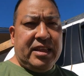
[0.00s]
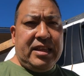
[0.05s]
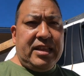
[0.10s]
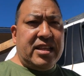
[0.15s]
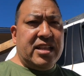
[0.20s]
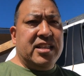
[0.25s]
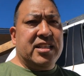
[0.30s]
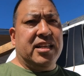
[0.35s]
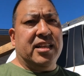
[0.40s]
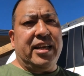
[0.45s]

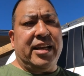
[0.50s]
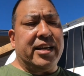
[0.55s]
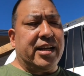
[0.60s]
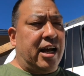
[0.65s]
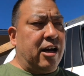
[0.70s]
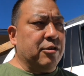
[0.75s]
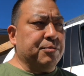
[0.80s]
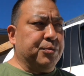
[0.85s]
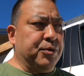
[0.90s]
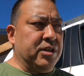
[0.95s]
The light
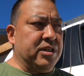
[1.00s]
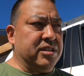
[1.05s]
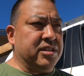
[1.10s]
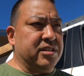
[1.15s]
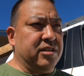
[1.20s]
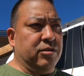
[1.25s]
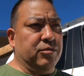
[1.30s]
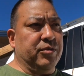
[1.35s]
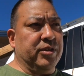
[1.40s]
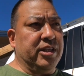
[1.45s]
output is
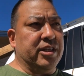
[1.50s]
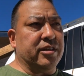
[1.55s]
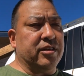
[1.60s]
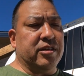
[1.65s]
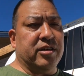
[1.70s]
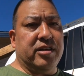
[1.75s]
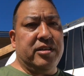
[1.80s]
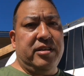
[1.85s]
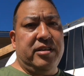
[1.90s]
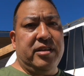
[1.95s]
still really
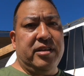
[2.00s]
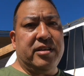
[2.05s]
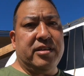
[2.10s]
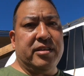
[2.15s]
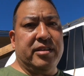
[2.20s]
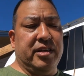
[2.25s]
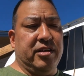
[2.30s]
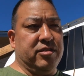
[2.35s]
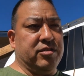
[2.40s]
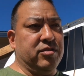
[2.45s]
good.
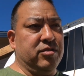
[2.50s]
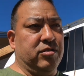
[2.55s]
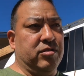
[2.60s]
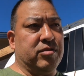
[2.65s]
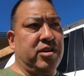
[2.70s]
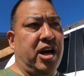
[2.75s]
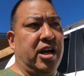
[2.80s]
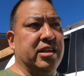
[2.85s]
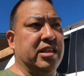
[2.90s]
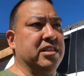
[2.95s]
There's no
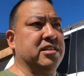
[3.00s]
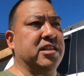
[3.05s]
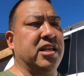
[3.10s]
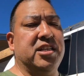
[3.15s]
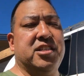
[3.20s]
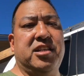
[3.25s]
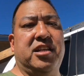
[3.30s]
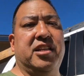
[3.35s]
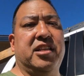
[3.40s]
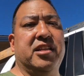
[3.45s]

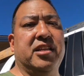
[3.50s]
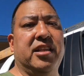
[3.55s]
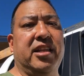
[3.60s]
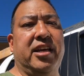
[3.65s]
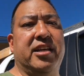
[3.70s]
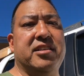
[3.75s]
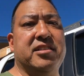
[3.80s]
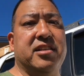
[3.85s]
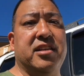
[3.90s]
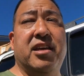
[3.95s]
condensation in the
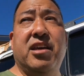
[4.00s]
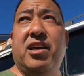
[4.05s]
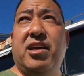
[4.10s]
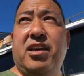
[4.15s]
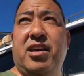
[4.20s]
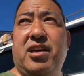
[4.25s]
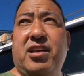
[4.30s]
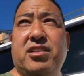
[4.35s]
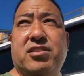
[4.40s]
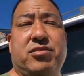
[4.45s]
lights.
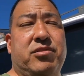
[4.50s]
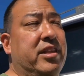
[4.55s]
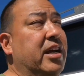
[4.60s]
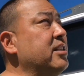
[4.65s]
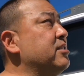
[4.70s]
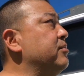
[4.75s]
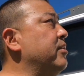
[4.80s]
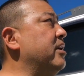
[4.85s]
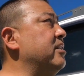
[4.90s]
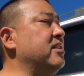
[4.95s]
So that's
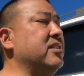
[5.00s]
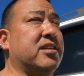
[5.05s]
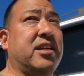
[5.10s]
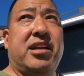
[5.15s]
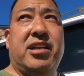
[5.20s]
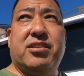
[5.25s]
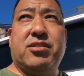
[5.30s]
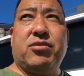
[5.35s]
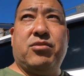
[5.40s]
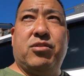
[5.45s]
why I
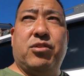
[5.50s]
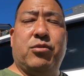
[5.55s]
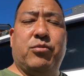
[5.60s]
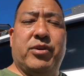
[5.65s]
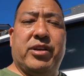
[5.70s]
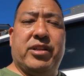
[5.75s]
decided to go with